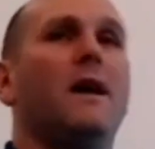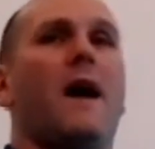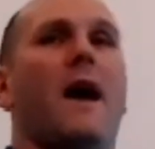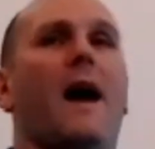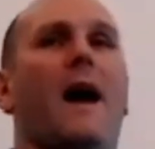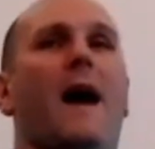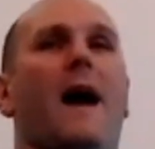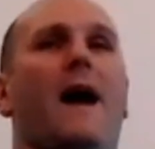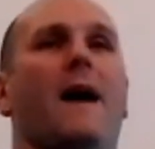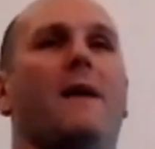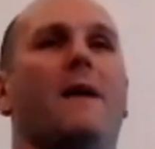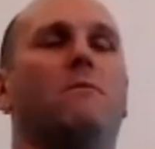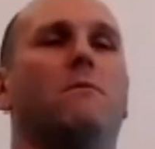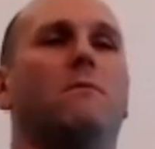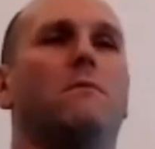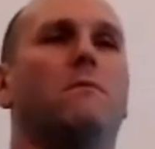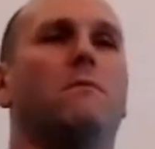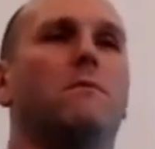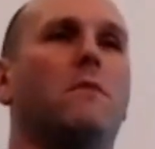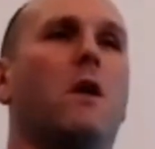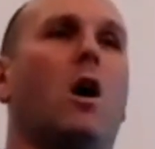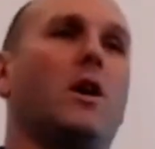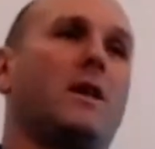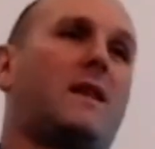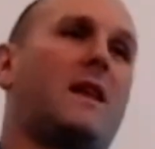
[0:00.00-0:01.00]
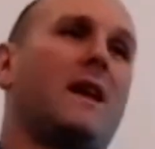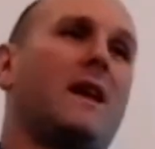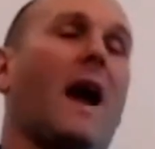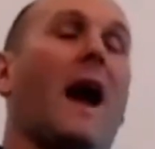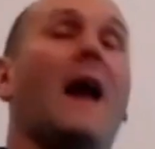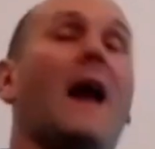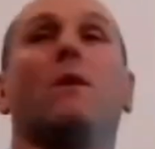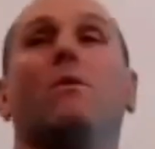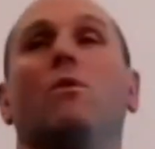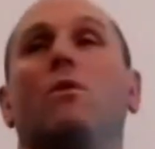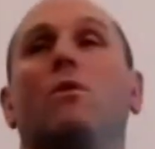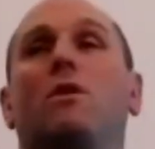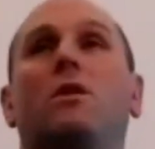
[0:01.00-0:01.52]
I think
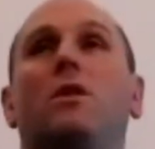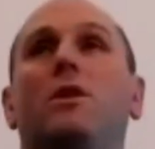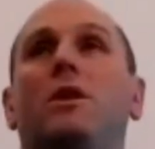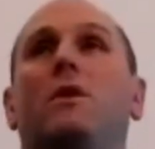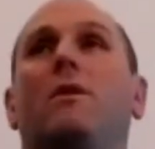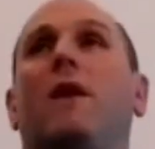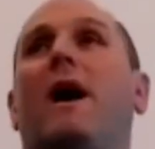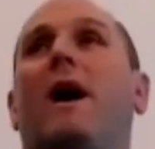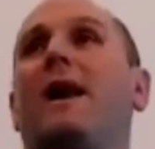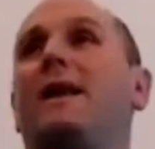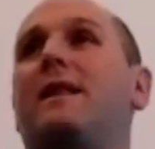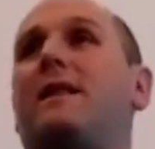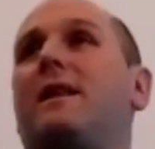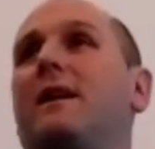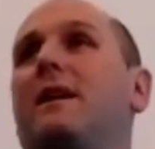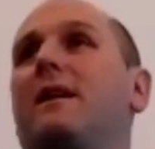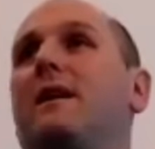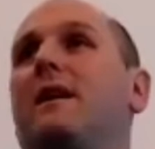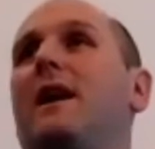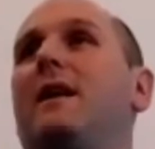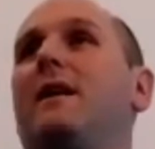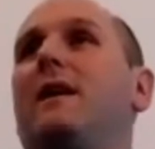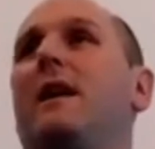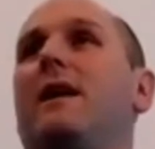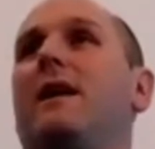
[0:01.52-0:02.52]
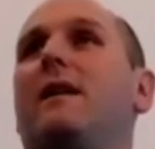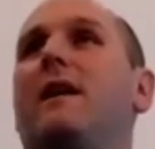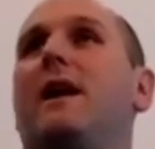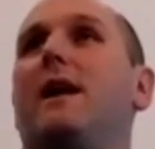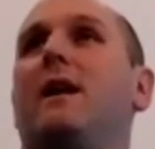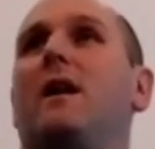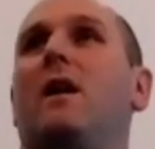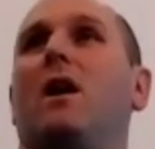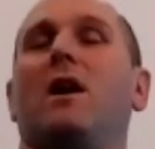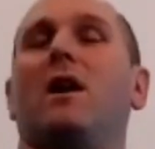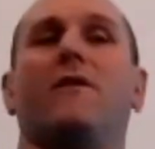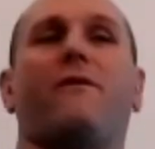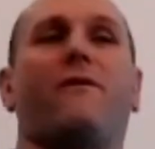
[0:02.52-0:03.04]
anyone can do anything
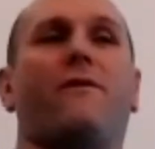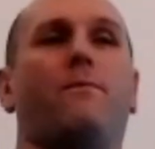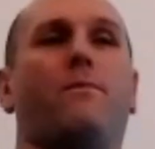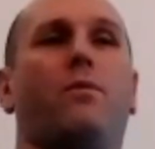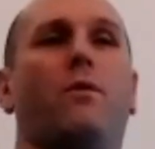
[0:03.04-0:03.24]
in life,